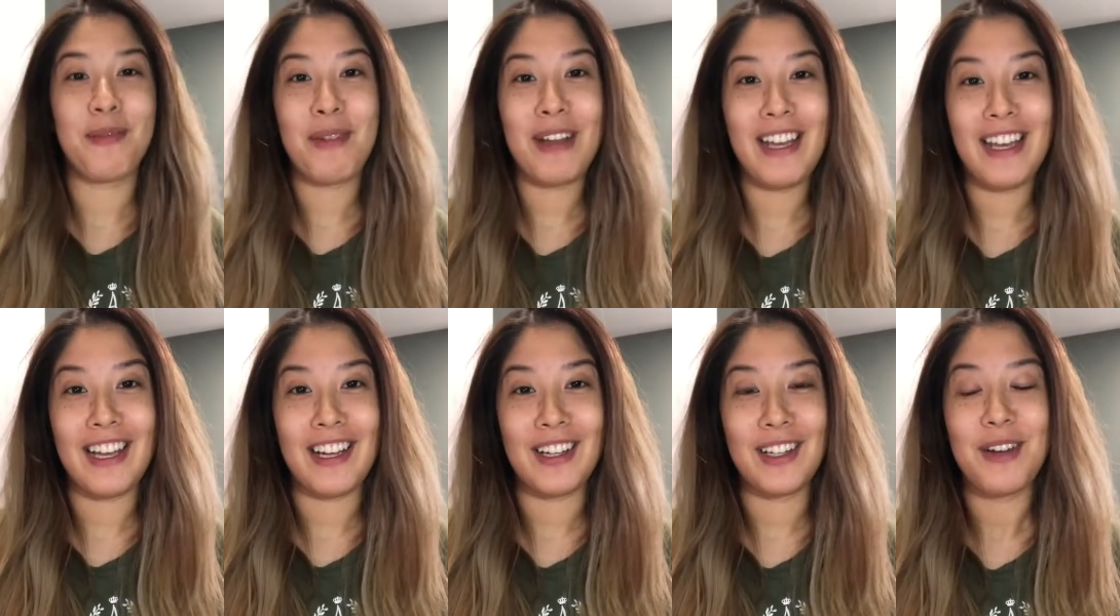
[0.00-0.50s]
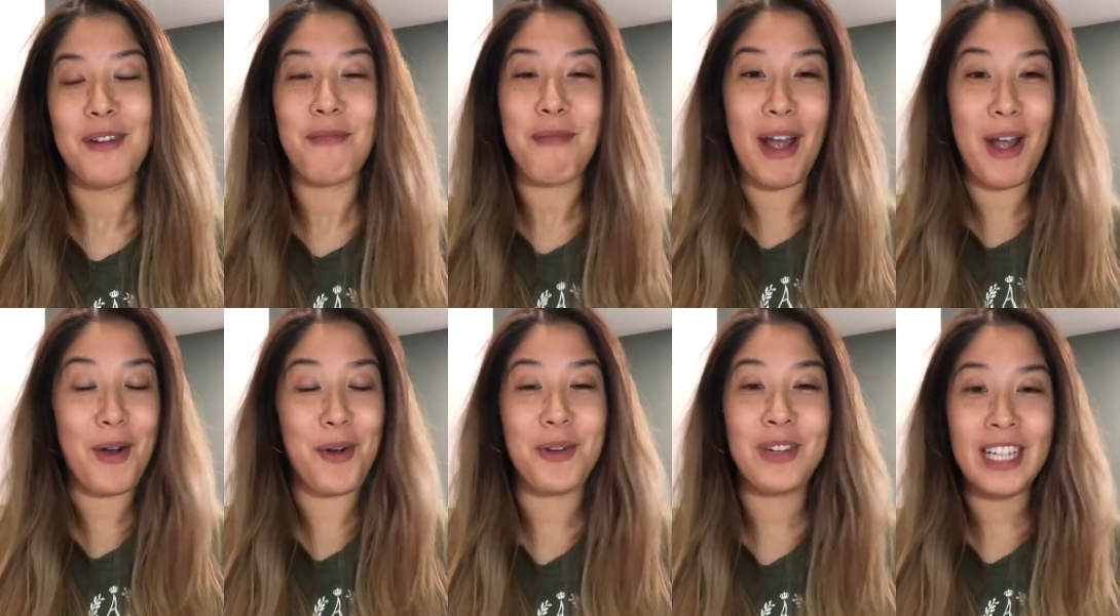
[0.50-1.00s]
my hair,
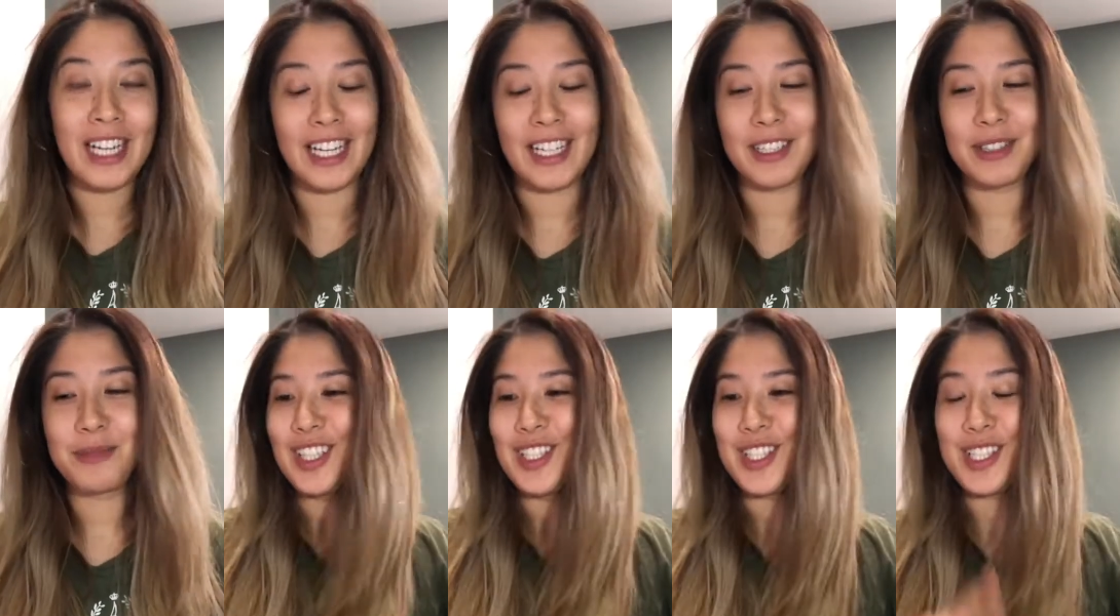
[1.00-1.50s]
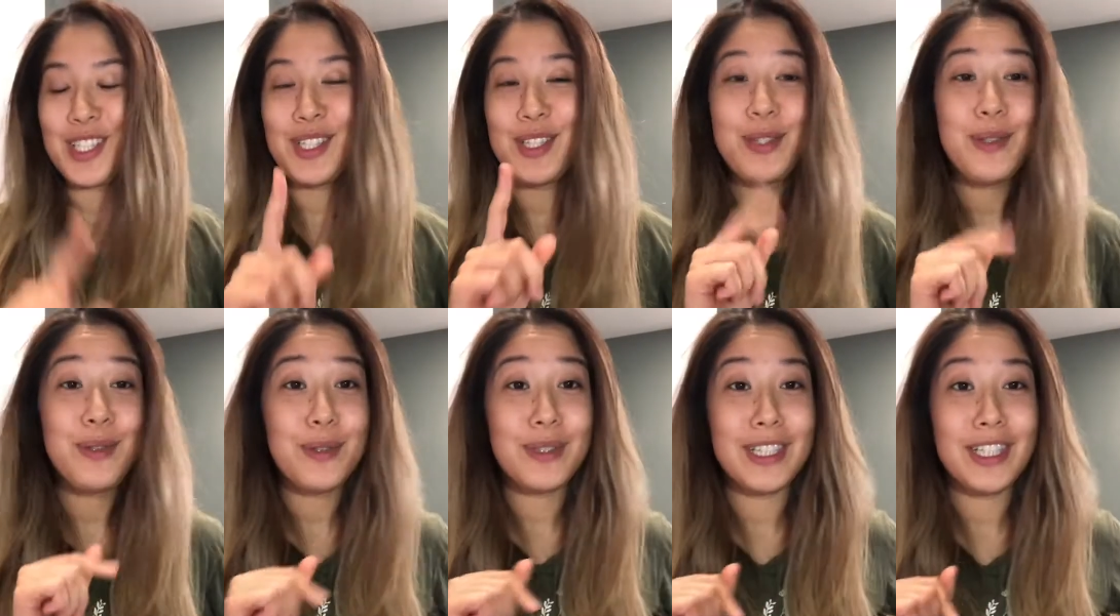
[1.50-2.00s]
my own hair, just
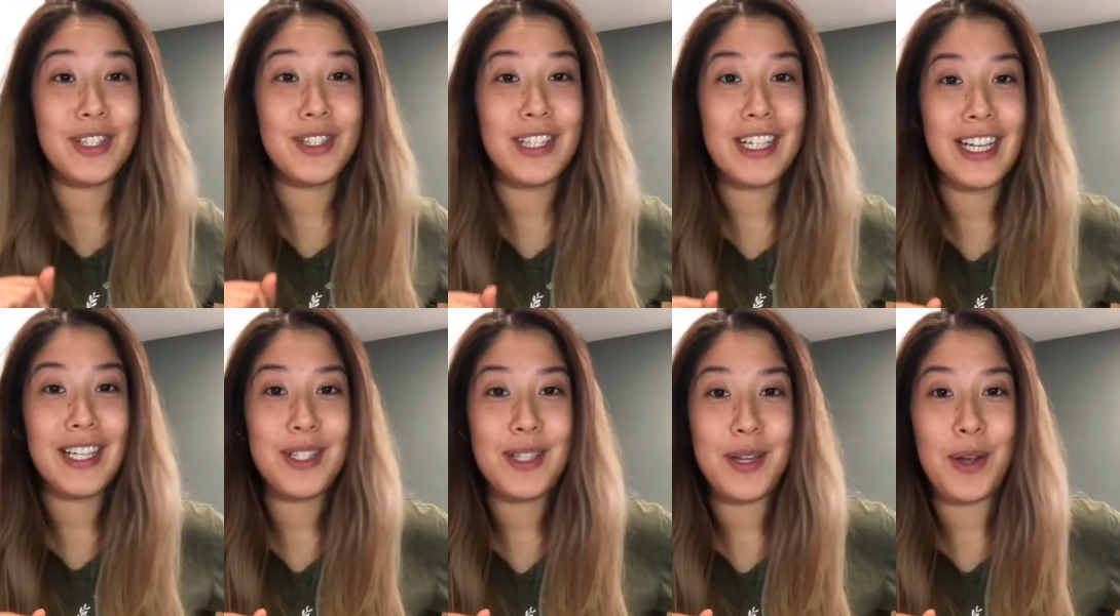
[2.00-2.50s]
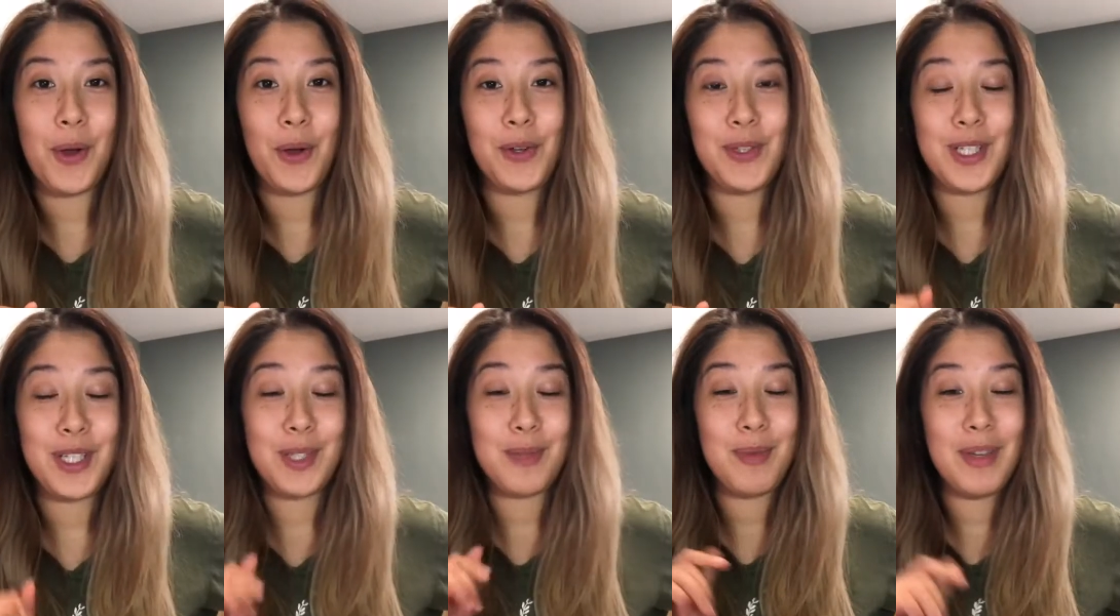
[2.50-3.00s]
to let you guys know,
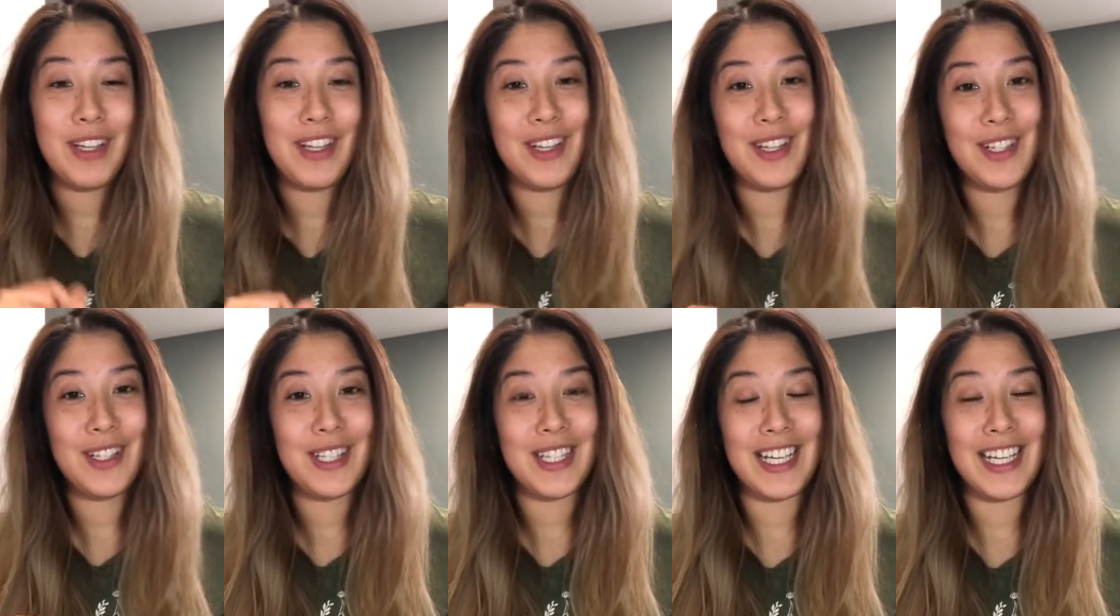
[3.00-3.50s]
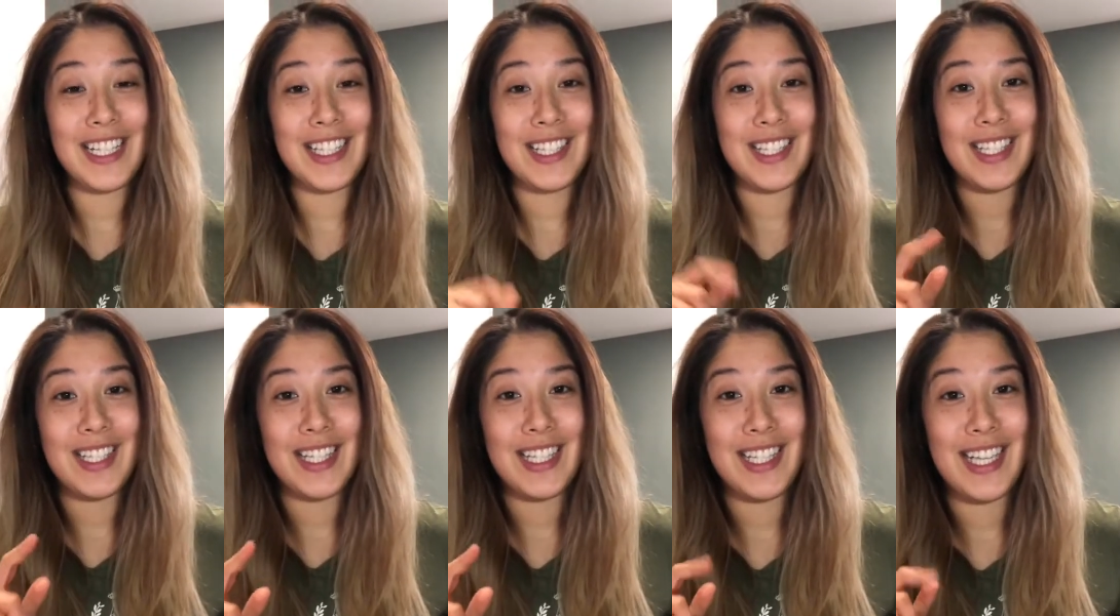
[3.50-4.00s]
just because
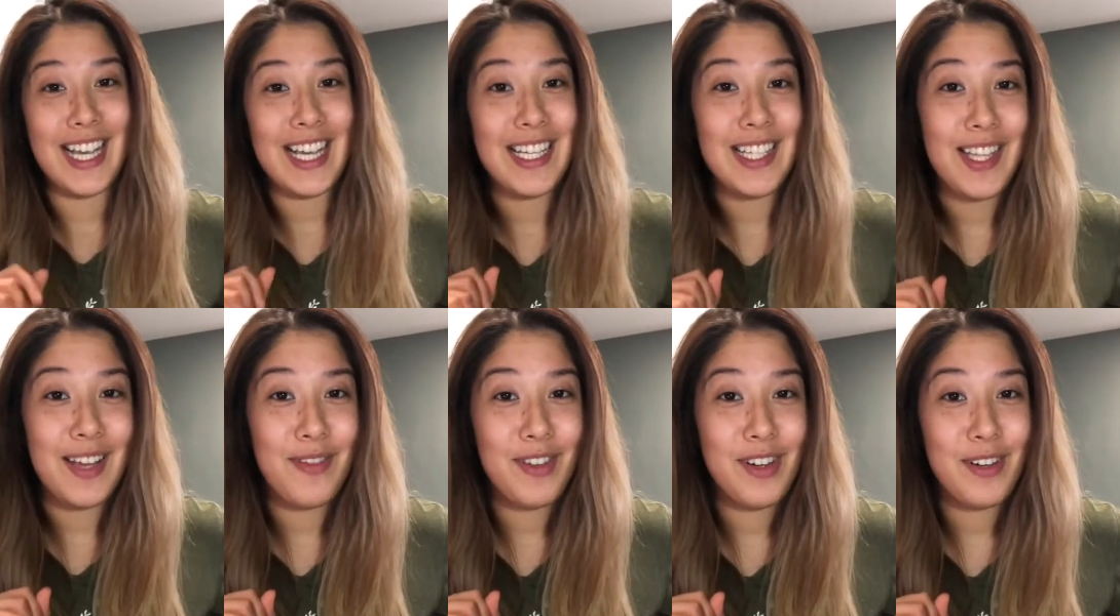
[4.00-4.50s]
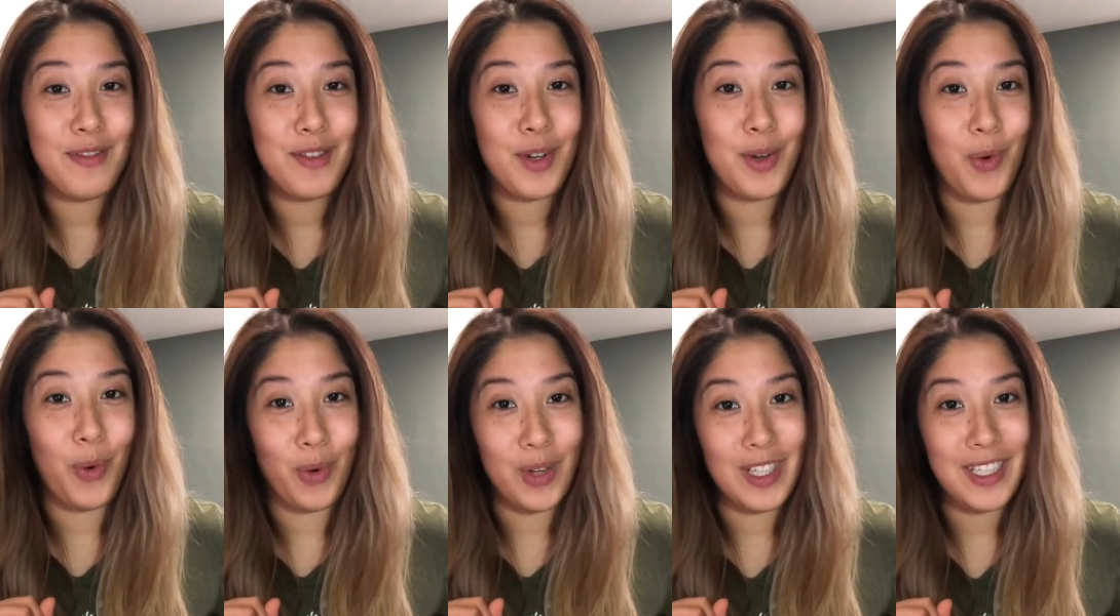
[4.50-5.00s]
it's day 7 of the
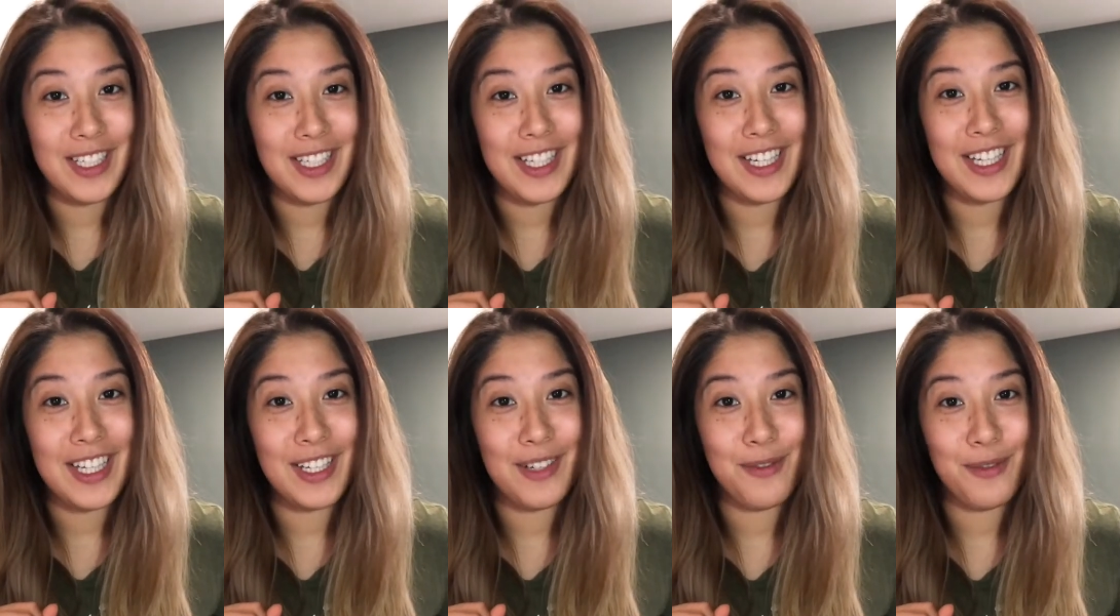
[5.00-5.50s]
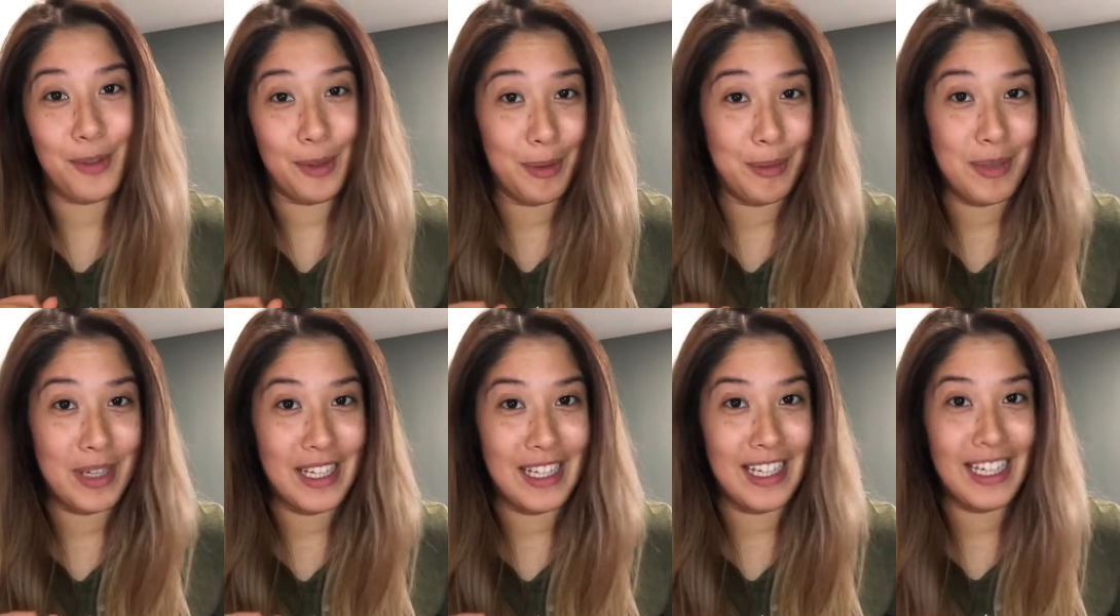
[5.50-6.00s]
quarantine for
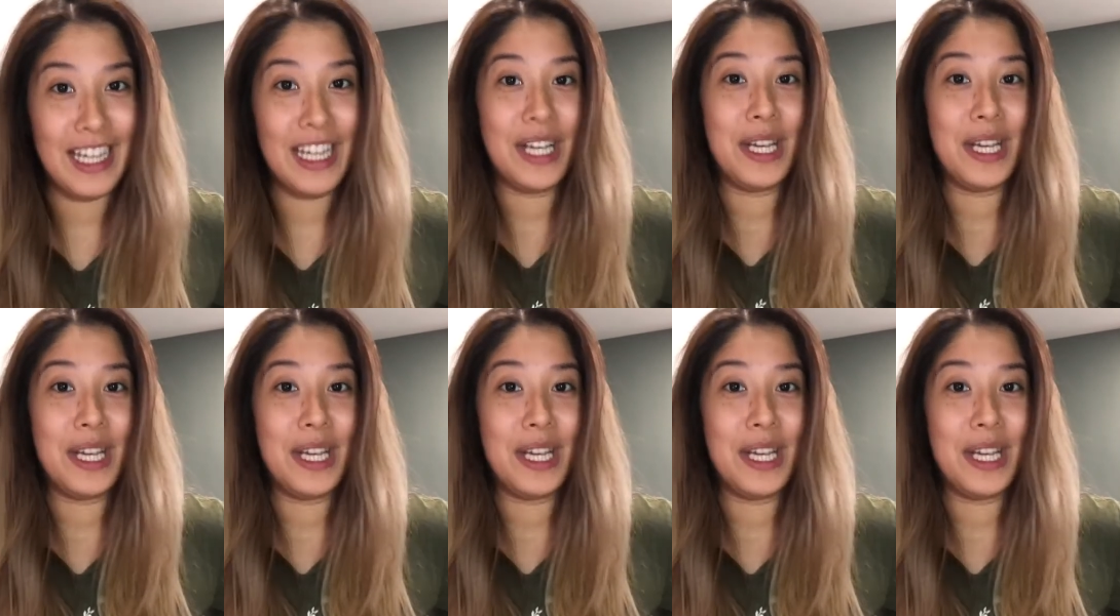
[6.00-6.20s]
me